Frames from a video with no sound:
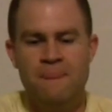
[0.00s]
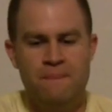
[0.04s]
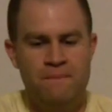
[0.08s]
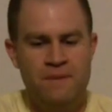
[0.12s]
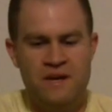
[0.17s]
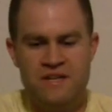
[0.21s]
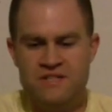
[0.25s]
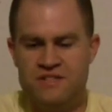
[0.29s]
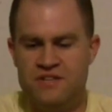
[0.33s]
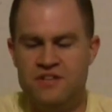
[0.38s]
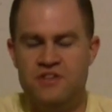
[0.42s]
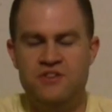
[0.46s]

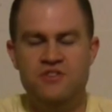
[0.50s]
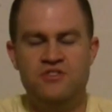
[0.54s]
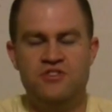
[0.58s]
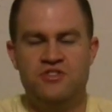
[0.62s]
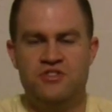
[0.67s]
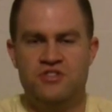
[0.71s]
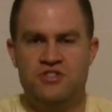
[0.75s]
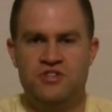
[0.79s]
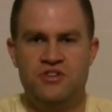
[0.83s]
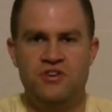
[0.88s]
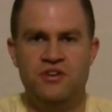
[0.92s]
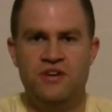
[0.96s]
Basically, you
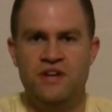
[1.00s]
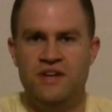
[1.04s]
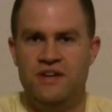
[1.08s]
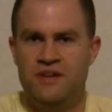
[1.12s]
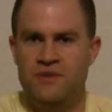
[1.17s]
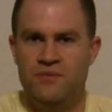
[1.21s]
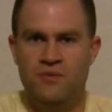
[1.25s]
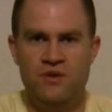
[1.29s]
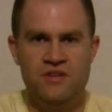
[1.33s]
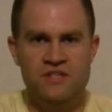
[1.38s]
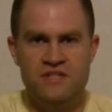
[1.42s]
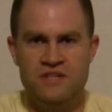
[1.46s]
just shoot it,
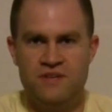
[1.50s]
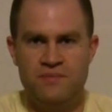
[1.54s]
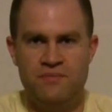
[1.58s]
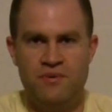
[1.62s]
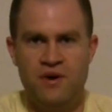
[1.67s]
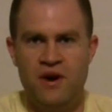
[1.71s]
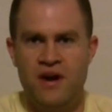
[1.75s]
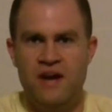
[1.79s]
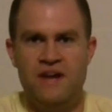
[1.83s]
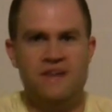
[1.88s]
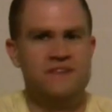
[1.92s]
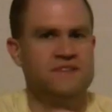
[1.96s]
and once it
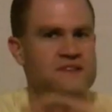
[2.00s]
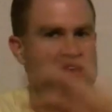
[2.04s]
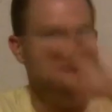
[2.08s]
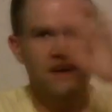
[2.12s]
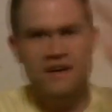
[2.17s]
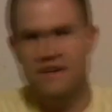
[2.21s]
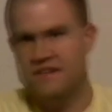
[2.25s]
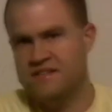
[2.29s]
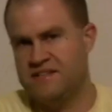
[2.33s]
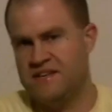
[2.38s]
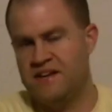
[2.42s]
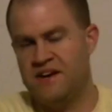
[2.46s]
breaks,
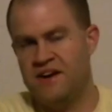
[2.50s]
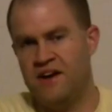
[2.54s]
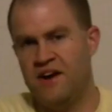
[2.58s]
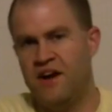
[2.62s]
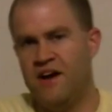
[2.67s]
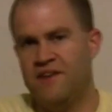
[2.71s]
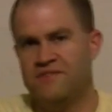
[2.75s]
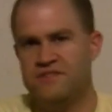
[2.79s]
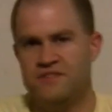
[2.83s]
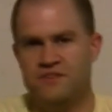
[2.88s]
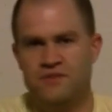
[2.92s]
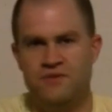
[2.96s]
send it
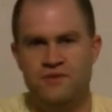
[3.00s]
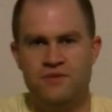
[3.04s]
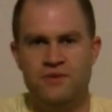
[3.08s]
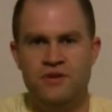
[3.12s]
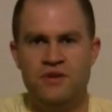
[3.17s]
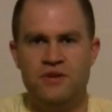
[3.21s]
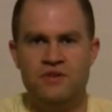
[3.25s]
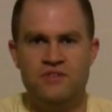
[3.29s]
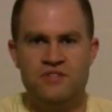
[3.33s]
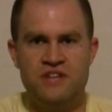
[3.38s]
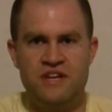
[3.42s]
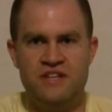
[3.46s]
off to
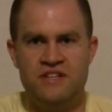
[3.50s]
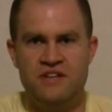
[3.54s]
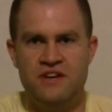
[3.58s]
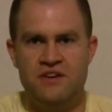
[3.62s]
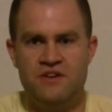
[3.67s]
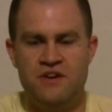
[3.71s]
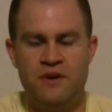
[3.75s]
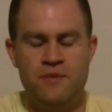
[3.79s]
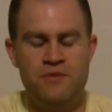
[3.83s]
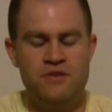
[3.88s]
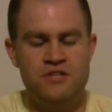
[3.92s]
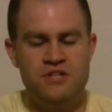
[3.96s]
JT
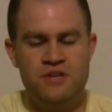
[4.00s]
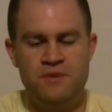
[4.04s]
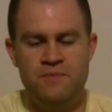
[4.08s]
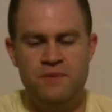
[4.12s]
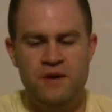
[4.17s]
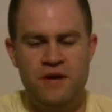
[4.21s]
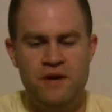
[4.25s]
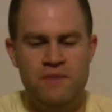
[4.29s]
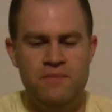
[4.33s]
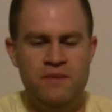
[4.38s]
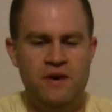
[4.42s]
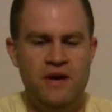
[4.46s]
or
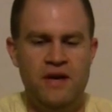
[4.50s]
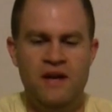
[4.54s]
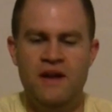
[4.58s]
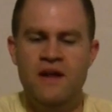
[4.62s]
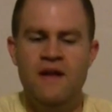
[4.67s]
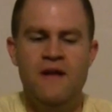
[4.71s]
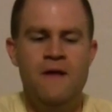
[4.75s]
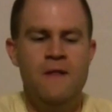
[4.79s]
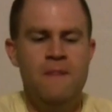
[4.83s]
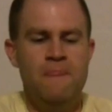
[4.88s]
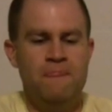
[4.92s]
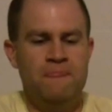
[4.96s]
WGP. But
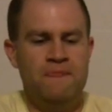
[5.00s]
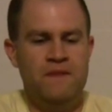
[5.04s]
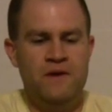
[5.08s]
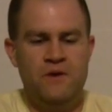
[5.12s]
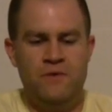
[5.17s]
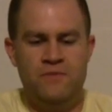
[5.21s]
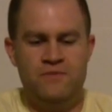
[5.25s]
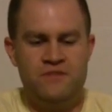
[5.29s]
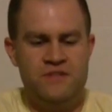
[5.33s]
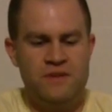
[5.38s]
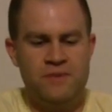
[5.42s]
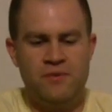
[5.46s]
You
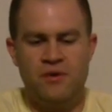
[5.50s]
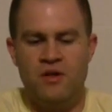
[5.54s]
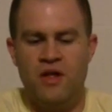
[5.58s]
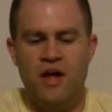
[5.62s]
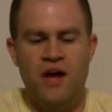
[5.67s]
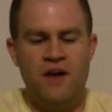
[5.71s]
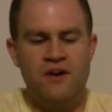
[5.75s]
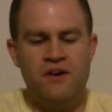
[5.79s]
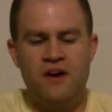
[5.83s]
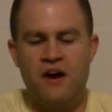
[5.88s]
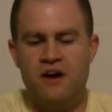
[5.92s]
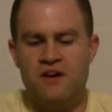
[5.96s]
know, typical
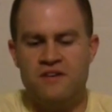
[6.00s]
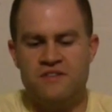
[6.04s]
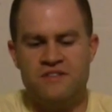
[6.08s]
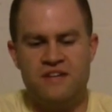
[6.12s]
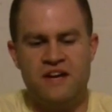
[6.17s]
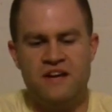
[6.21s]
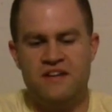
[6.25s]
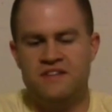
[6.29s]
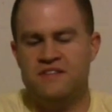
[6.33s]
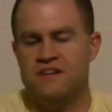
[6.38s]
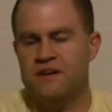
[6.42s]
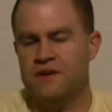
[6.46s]
autococker, it's
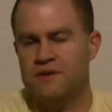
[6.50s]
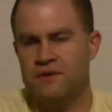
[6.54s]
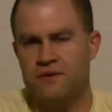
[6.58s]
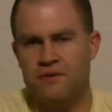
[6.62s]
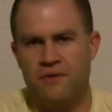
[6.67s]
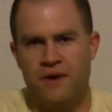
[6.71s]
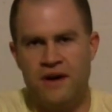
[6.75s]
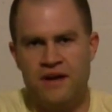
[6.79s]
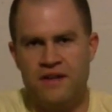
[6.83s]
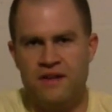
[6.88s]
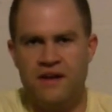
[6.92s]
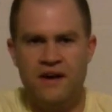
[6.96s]
got a tickler
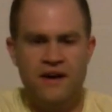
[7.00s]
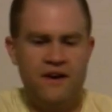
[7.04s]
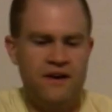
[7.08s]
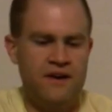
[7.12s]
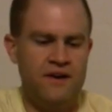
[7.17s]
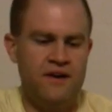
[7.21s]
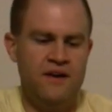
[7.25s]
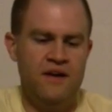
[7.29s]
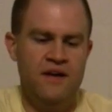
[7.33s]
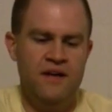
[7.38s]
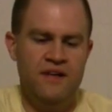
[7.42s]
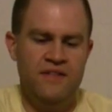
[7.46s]

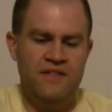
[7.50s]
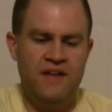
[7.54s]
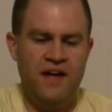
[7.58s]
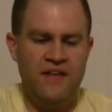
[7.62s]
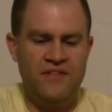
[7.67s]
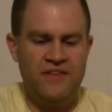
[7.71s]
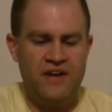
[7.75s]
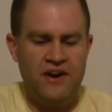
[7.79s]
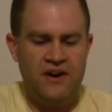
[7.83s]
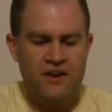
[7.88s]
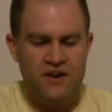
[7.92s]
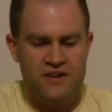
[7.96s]
regulator,
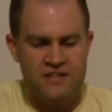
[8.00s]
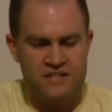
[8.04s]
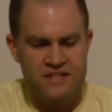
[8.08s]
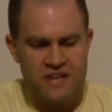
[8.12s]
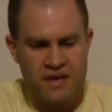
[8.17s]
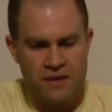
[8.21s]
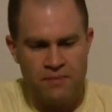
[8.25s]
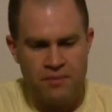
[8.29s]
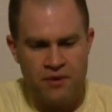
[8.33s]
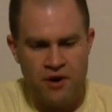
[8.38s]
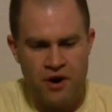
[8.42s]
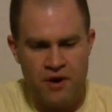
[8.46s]
not that hard to
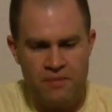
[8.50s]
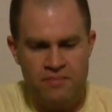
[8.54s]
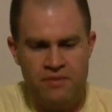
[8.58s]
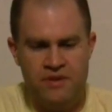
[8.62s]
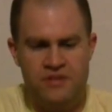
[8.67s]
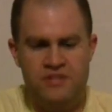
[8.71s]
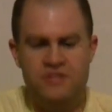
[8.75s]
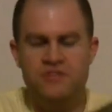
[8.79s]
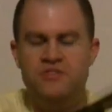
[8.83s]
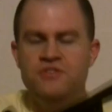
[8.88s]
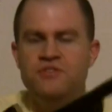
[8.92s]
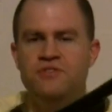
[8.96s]
take apart,
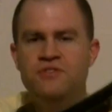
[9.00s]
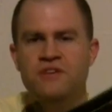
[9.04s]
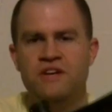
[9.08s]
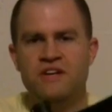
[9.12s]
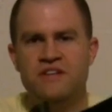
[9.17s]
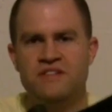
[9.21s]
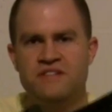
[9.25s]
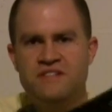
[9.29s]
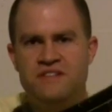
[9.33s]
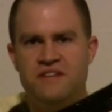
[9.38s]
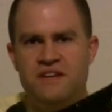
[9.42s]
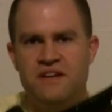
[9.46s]
but you do need
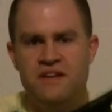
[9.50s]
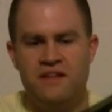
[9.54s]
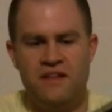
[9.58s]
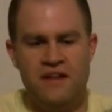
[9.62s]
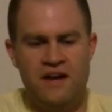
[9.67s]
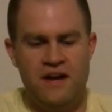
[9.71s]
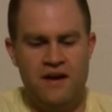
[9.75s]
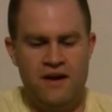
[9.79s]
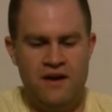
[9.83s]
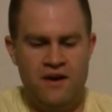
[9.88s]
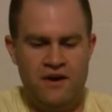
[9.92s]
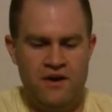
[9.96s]
a
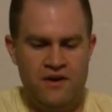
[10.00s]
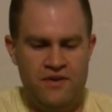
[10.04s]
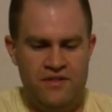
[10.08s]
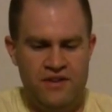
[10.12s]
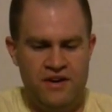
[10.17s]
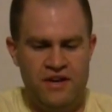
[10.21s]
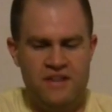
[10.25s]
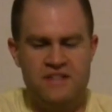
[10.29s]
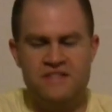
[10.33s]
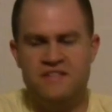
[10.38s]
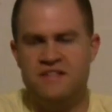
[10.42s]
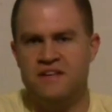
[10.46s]
C-clamp or
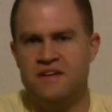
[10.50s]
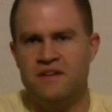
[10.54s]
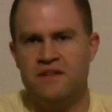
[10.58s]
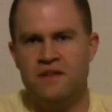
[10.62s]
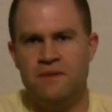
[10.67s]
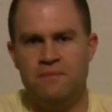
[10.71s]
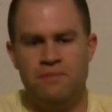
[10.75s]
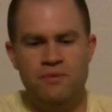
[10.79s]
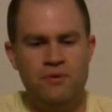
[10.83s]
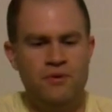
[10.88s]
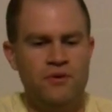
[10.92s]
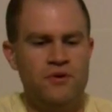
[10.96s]
the
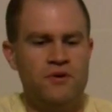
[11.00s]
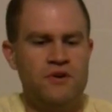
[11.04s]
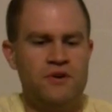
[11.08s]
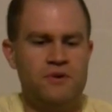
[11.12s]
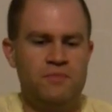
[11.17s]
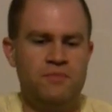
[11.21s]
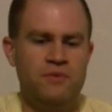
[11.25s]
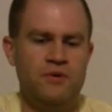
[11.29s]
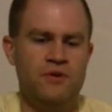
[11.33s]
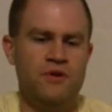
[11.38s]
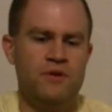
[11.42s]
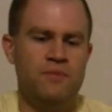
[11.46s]
C-clip puller to
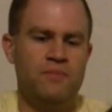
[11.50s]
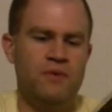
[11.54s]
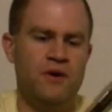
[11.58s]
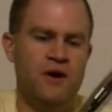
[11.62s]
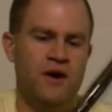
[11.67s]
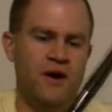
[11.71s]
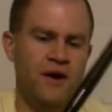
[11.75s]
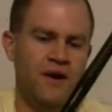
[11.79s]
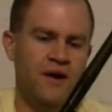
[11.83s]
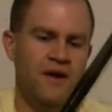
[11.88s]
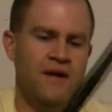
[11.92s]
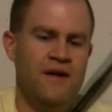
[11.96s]
pull it
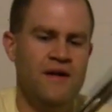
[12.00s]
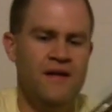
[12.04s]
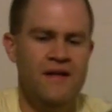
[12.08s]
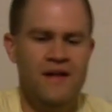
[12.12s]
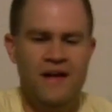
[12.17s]
apart.